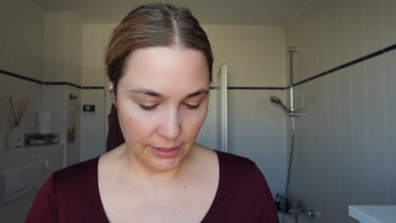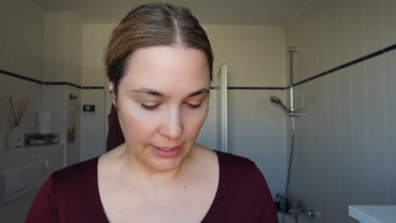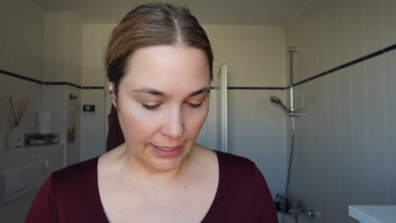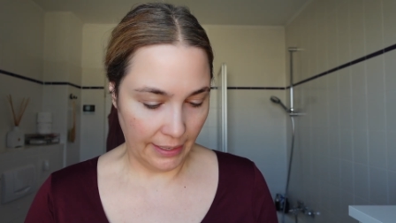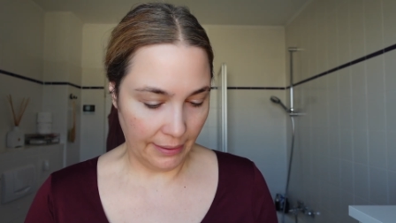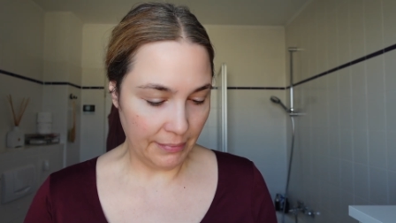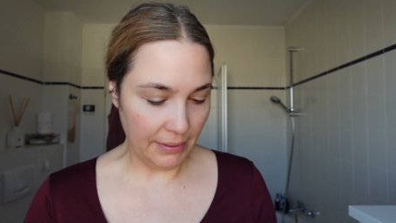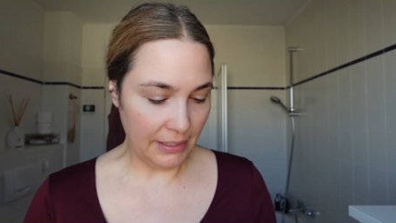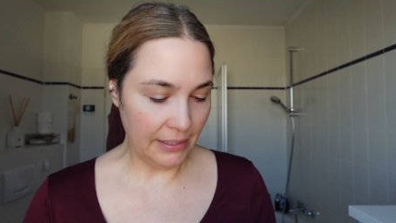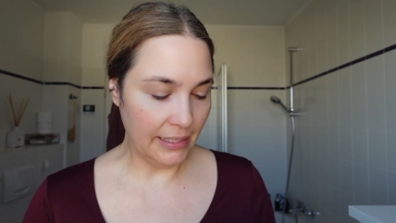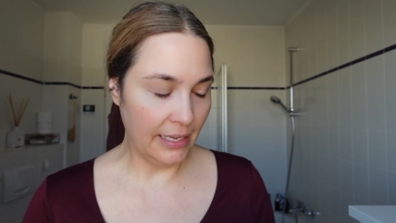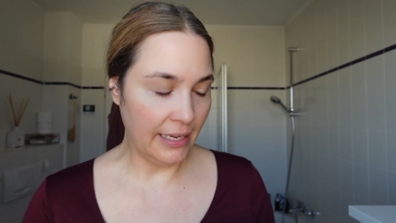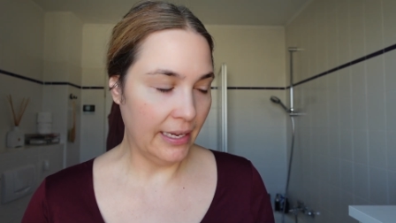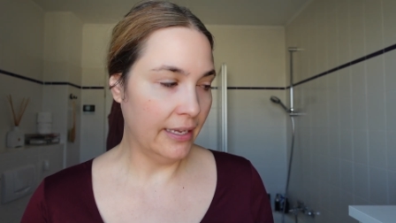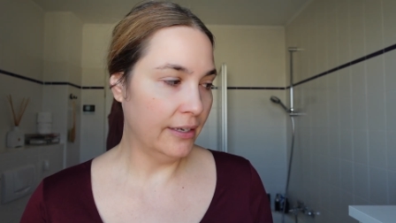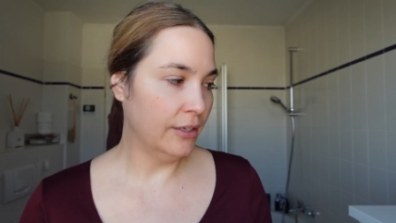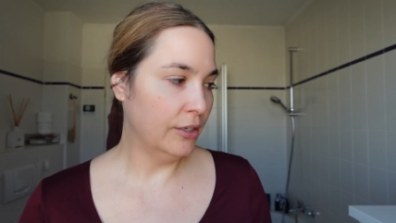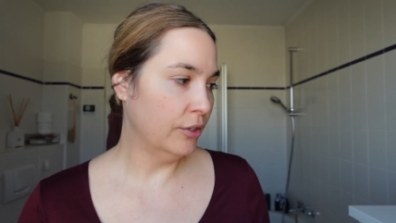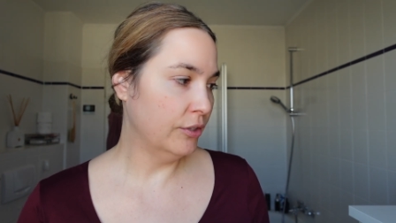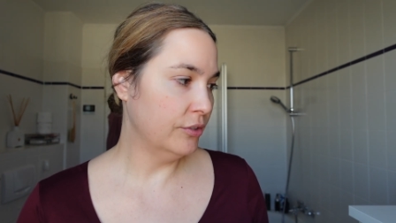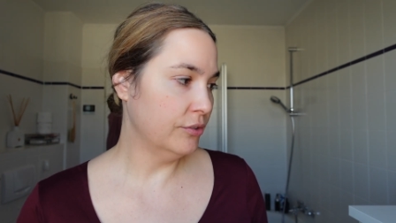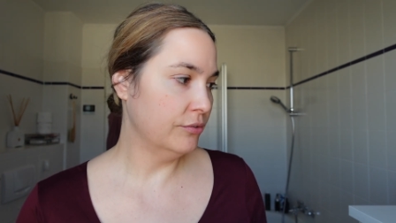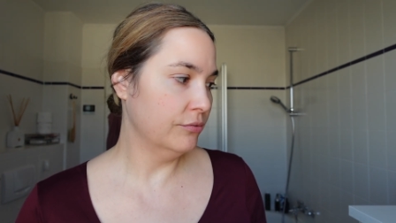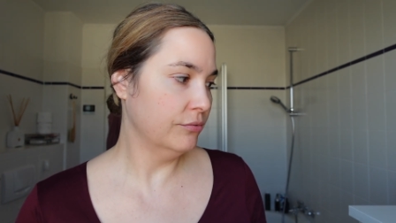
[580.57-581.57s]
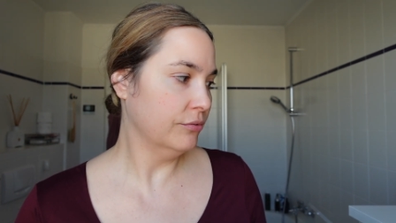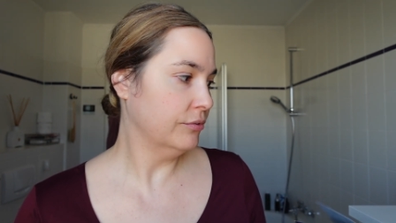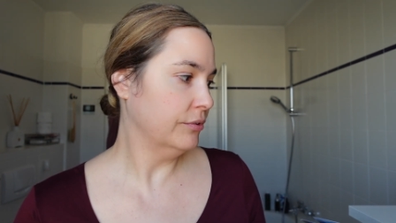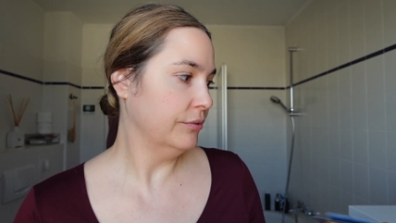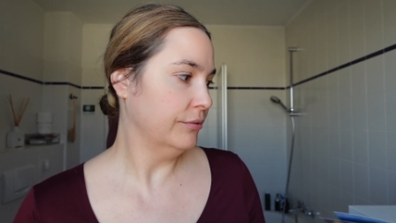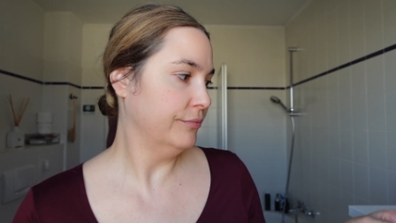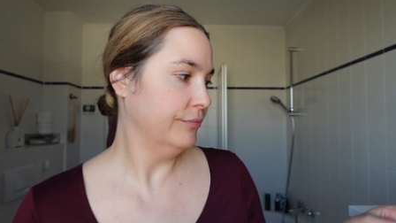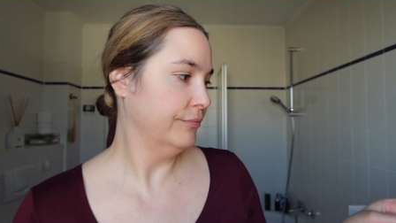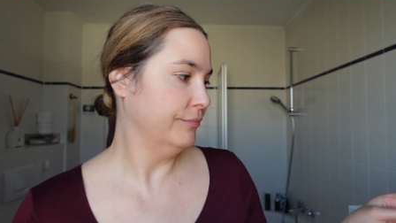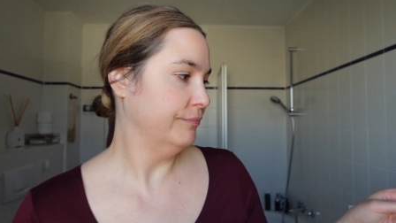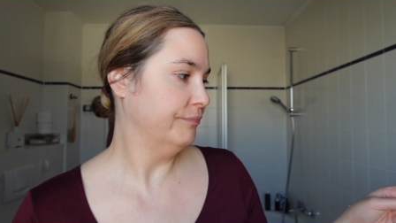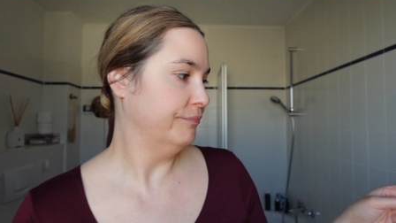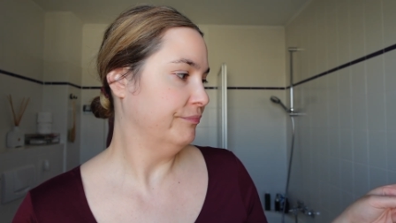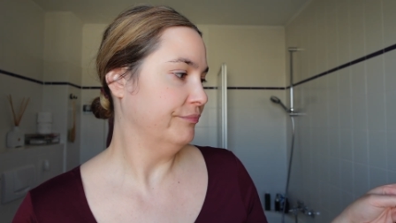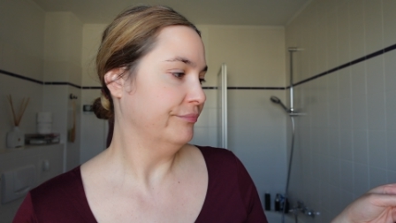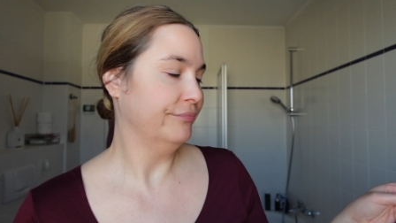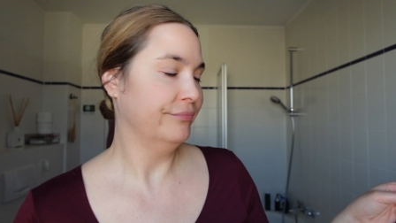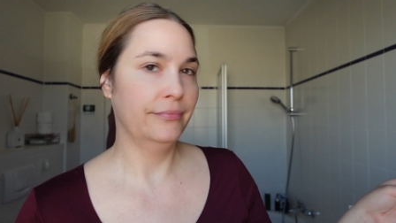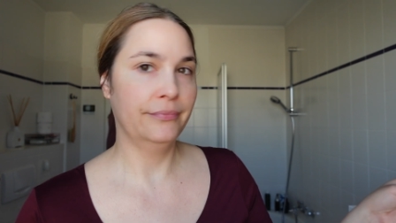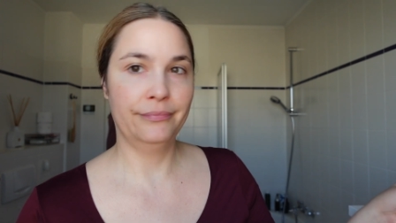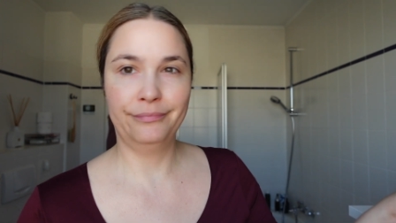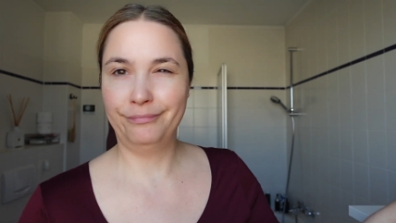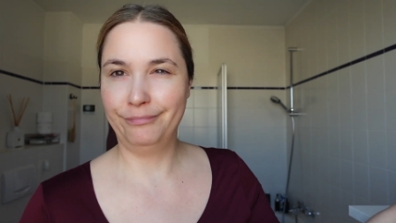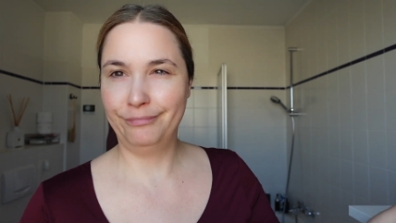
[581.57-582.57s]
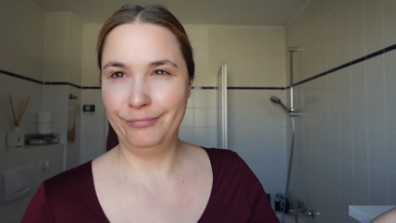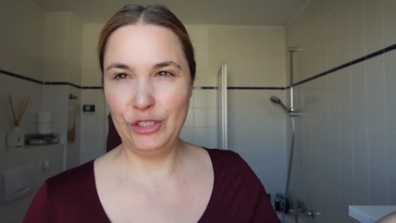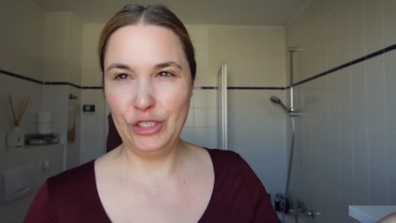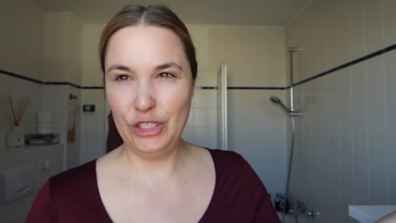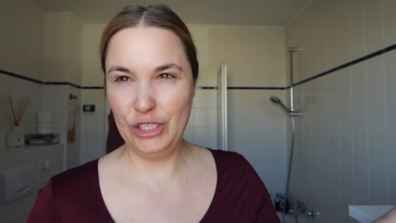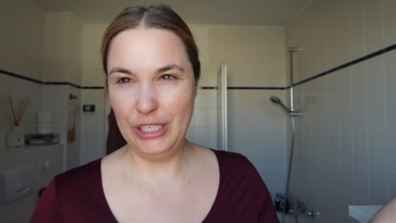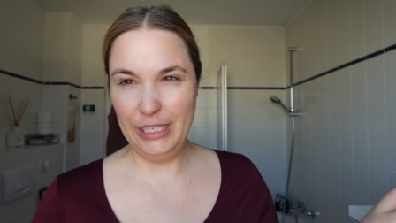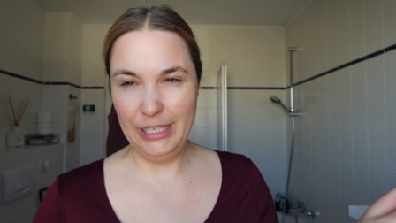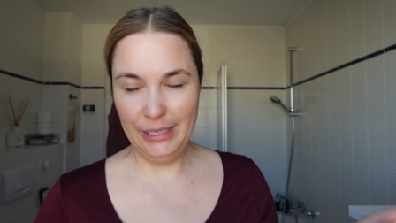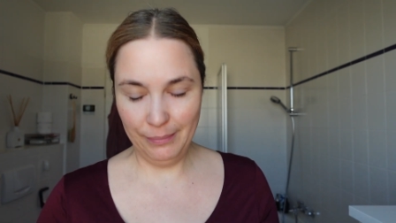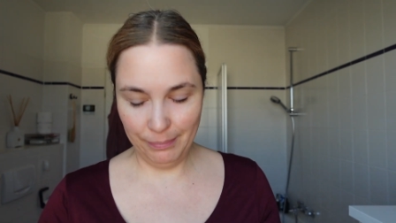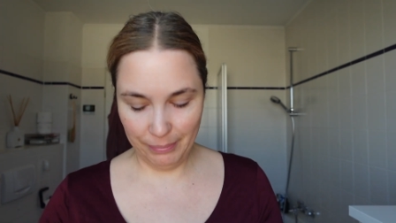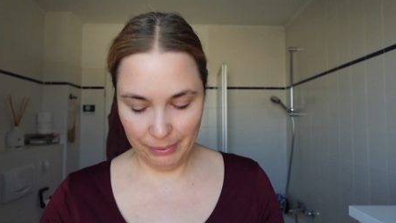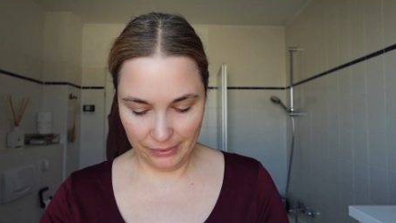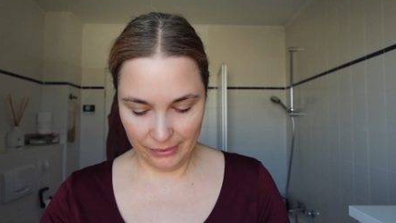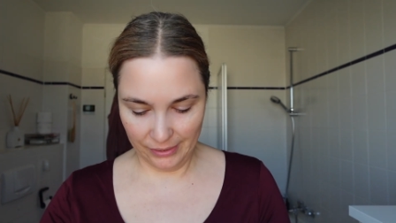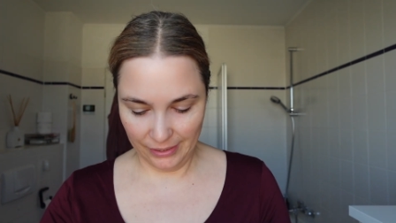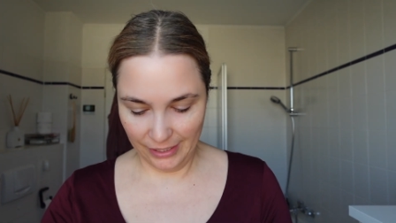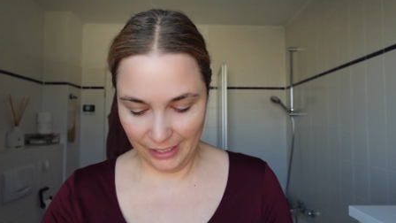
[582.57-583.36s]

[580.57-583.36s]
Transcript: I mean, they are not cheap,